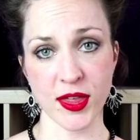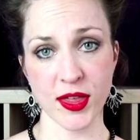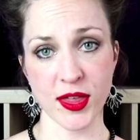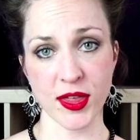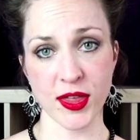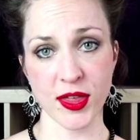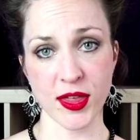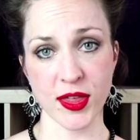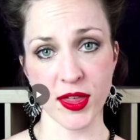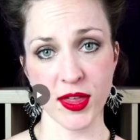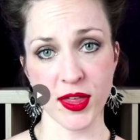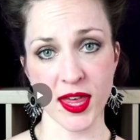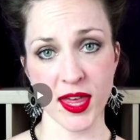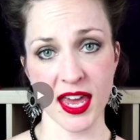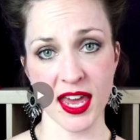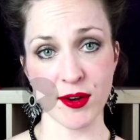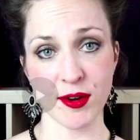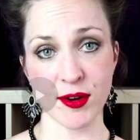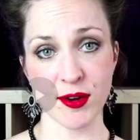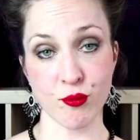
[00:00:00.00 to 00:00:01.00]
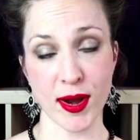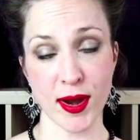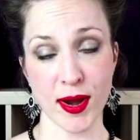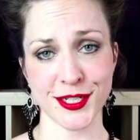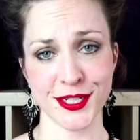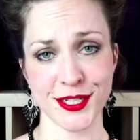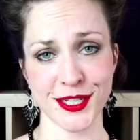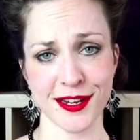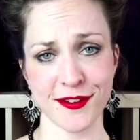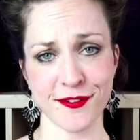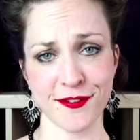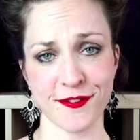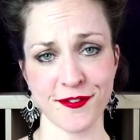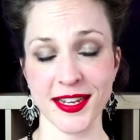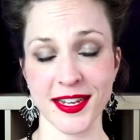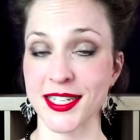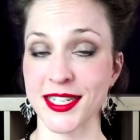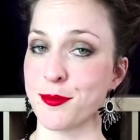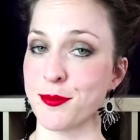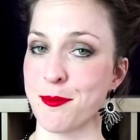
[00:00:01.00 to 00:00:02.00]
have a raging victim
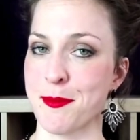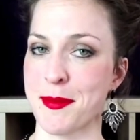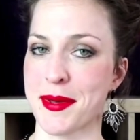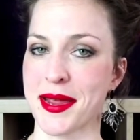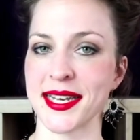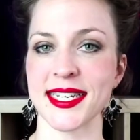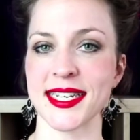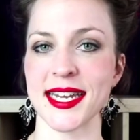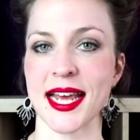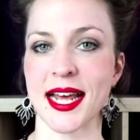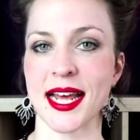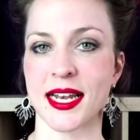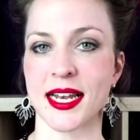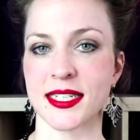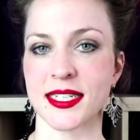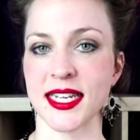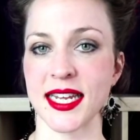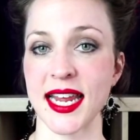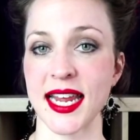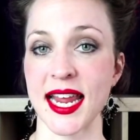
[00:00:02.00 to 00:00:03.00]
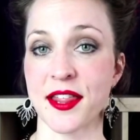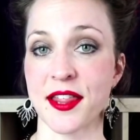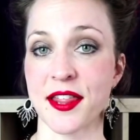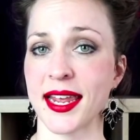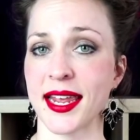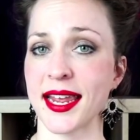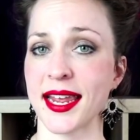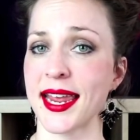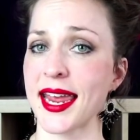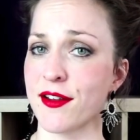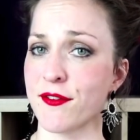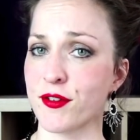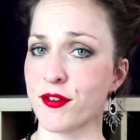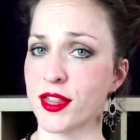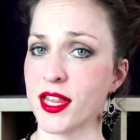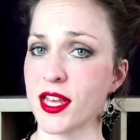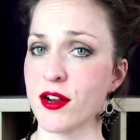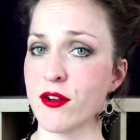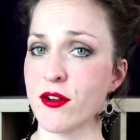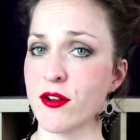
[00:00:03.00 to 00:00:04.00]
mentality and think everything wrong with their lives